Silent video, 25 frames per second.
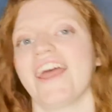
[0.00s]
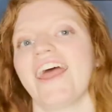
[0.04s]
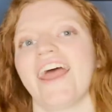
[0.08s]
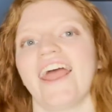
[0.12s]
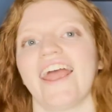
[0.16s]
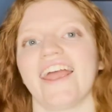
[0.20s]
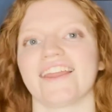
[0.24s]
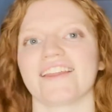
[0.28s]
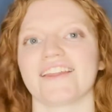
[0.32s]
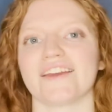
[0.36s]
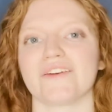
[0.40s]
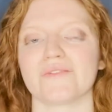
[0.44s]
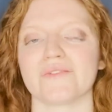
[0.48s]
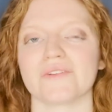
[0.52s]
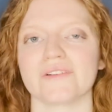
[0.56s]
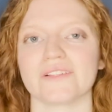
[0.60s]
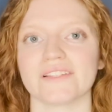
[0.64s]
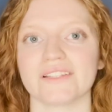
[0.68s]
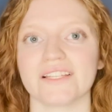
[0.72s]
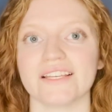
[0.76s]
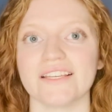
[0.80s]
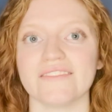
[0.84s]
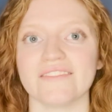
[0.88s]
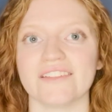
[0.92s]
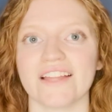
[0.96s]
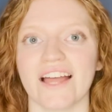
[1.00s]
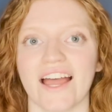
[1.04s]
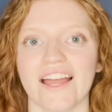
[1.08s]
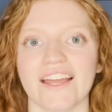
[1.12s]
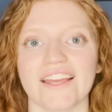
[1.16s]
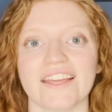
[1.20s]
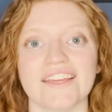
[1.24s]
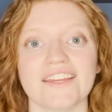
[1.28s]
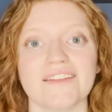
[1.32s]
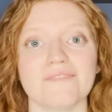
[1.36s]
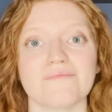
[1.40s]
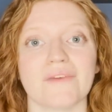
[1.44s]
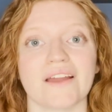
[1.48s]
and I will leave
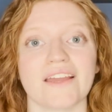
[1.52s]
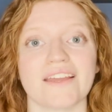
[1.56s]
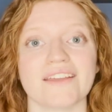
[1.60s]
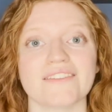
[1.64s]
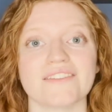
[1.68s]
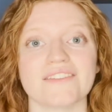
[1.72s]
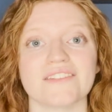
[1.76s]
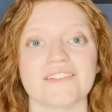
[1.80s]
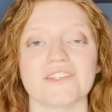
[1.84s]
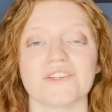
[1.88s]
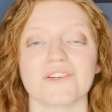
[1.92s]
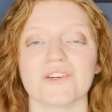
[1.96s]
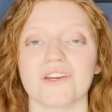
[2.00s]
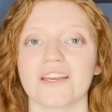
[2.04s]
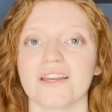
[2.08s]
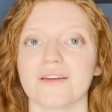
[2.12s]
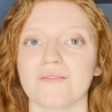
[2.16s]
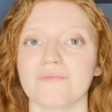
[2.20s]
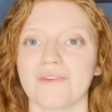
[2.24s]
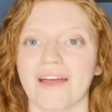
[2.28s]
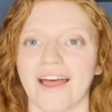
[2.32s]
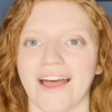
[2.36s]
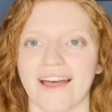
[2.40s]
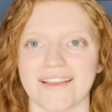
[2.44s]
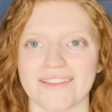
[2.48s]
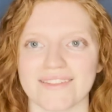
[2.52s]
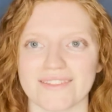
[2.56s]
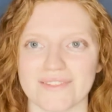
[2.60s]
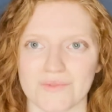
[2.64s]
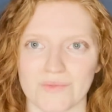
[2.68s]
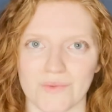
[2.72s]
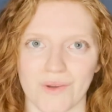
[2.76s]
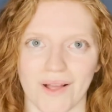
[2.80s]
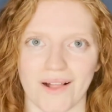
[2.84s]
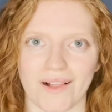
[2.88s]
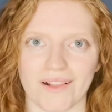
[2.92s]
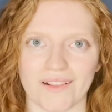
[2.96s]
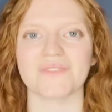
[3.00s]
that in my Instagram as
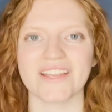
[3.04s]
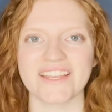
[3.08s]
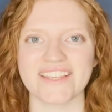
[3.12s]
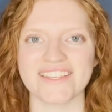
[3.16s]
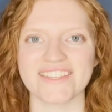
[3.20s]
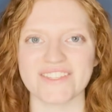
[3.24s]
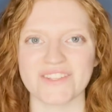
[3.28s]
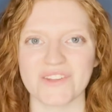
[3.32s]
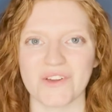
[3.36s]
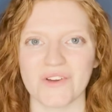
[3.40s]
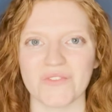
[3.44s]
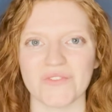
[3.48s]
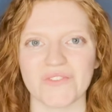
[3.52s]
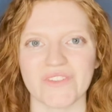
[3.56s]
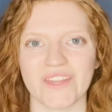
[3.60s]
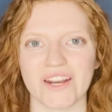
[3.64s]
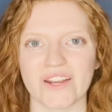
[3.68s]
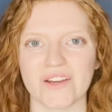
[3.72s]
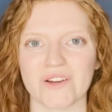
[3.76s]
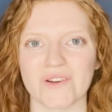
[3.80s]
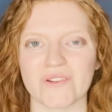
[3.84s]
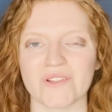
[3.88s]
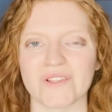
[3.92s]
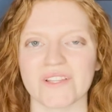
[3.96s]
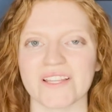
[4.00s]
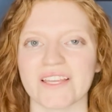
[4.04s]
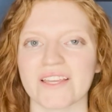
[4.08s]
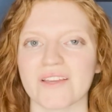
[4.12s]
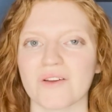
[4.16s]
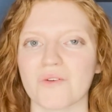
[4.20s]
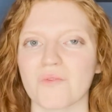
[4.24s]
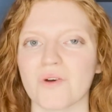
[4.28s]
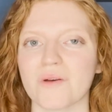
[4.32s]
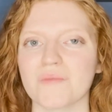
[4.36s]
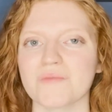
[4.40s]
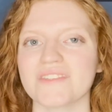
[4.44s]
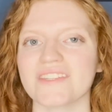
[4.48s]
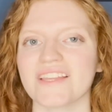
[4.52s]
well. Please note that I will
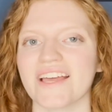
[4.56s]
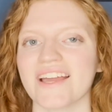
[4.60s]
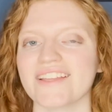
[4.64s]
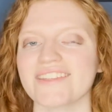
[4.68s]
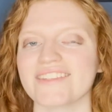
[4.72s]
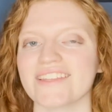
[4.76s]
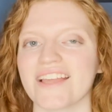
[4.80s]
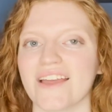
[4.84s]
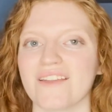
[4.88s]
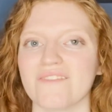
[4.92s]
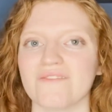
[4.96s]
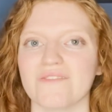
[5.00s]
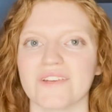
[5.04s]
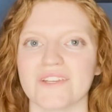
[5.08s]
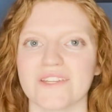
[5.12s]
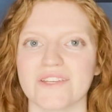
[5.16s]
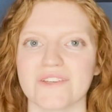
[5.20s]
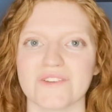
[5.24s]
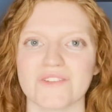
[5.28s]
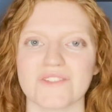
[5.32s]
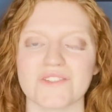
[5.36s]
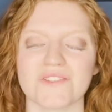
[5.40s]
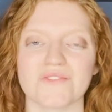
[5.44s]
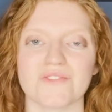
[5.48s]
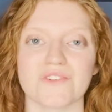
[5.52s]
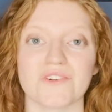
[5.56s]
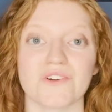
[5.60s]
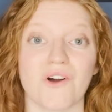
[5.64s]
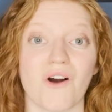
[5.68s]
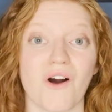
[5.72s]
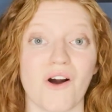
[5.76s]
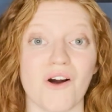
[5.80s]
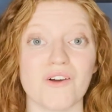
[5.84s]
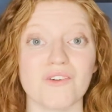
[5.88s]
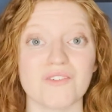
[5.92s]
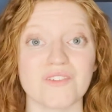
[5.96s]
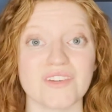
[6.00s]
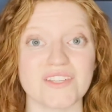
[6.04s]
link websites and videos for
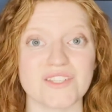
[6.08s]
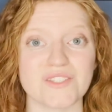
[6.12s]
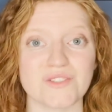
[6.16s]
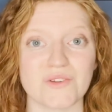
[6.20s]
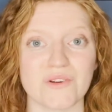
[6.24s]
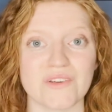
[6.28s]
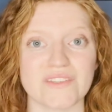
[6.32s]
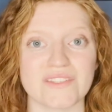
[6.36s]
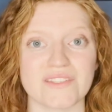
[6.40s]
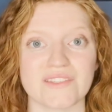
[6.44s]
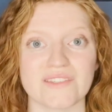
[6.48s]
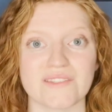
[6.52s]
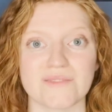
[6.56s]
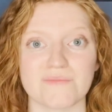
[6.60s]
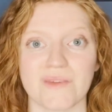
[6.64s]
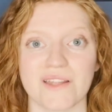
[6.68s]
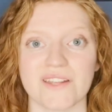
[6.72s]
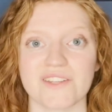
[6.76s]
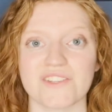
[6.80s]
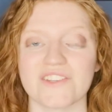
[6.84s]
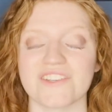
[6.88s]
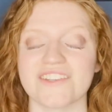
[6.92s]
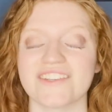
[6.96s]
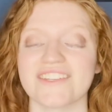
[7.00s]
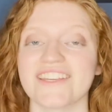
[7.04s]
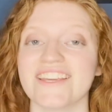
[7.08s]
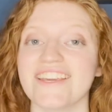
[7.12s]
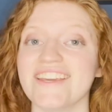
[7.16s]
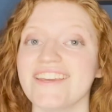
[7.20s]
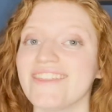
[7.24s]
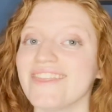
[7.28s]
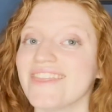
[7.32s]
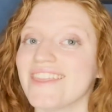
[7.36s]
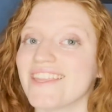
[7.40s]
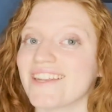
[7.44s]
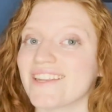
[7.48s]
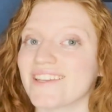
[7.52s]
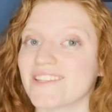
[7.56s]
all resources mentioned
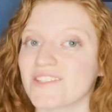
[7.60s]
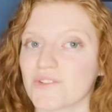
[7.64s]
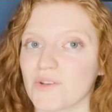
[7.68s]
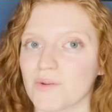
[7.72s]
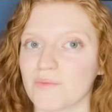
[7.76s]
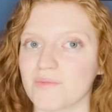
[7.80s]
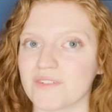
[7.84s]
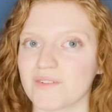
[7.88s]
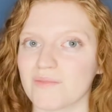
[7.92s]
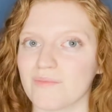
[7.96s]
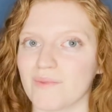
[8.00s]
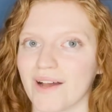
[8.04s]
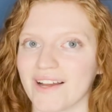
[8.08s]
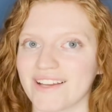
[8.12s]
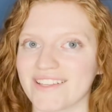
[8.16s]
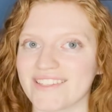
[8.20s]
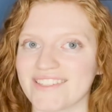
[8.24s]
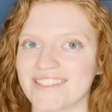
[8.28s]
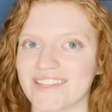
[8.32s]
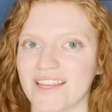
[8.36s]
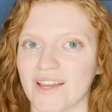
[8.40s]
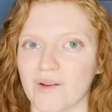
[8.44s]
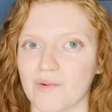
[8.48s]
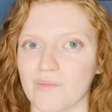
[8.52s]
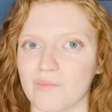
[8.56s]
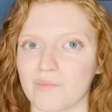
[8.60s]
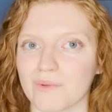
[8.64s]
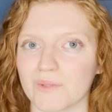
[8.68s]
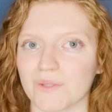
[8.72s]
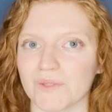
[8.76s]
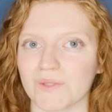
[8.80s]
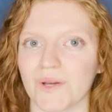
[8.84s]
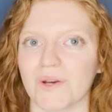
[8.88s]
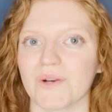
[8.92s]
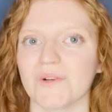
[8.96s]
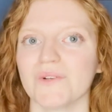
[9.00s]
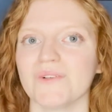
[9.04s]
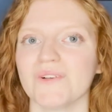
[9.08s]
in the description box down
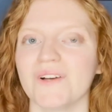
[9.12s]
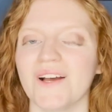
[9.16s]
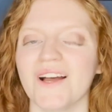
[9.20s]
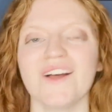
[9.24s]
below.